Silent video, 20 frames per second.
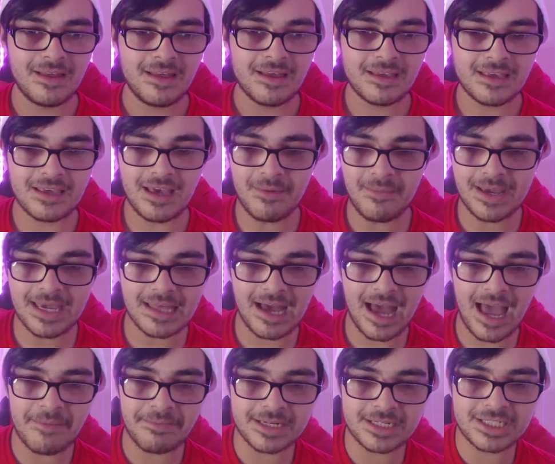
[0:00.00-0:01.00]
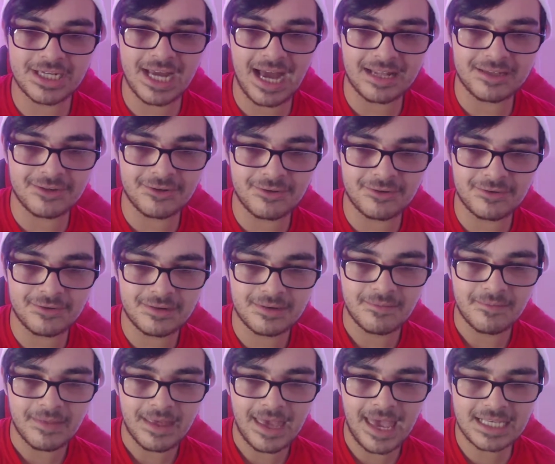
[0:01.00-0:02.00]
Can we get the hype in the chat, dude?
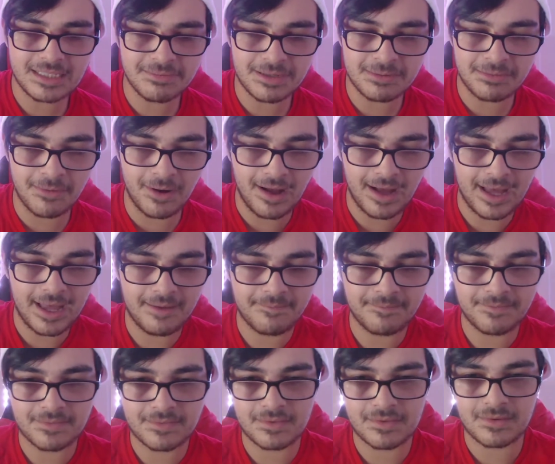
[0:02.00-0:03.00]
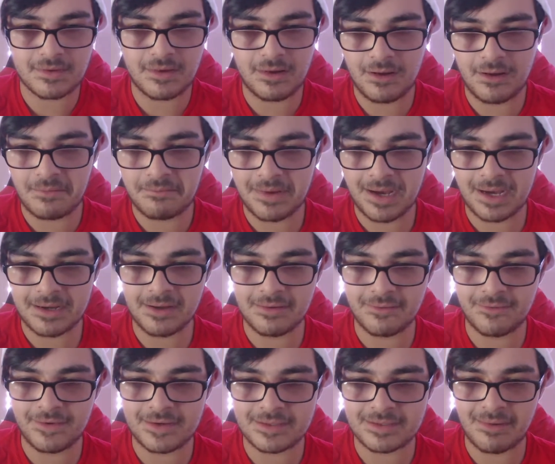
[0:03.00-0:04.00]
Exclamation mark hype. Oh, man. I'm going to have a
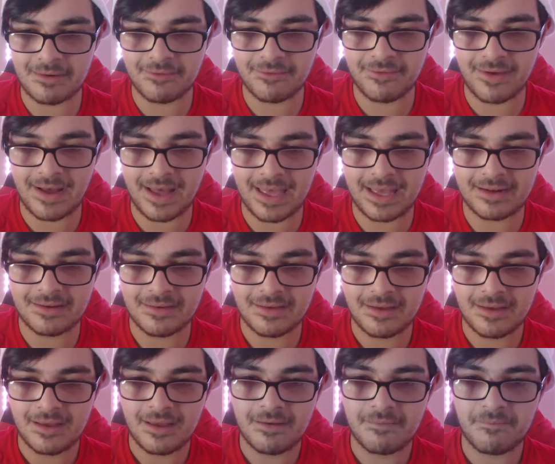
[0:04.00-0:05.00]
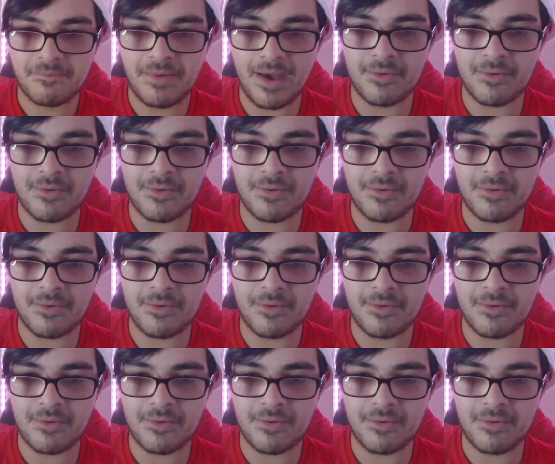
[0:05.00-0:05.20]
face on my fat head. Bear